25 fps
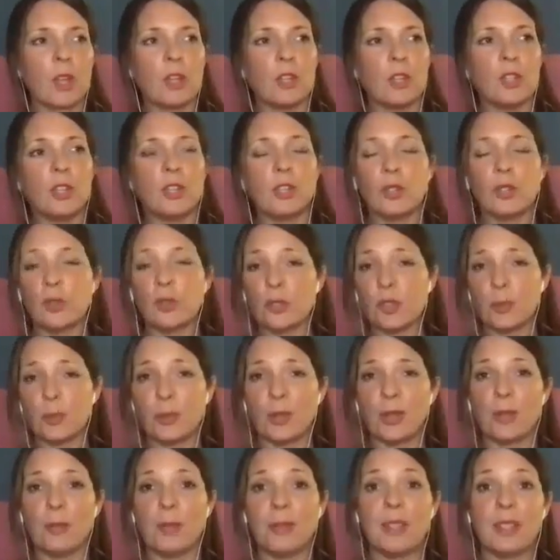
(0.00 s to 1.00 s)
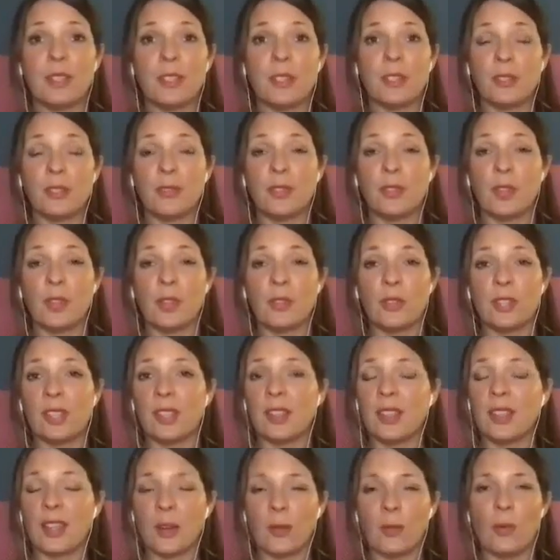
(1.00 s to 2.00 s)
You can also put them in the
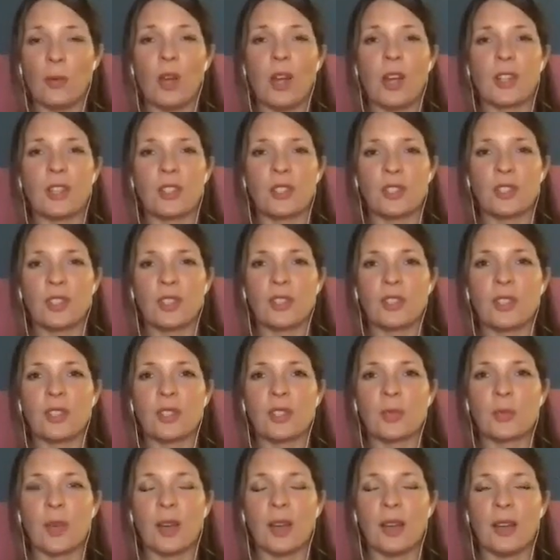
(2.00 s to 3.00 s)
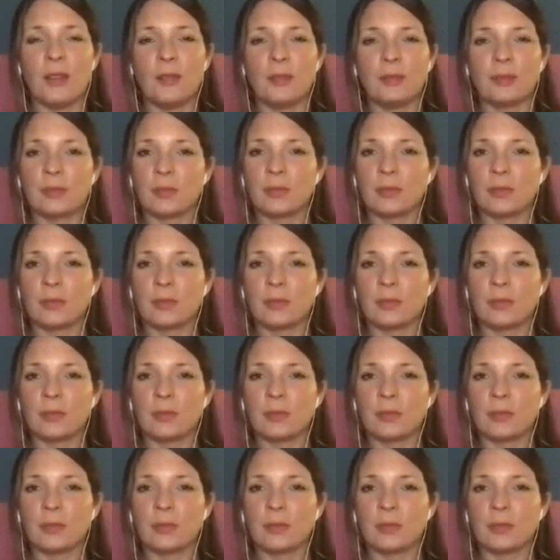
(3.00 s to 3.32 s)
diffuser. That works just as well.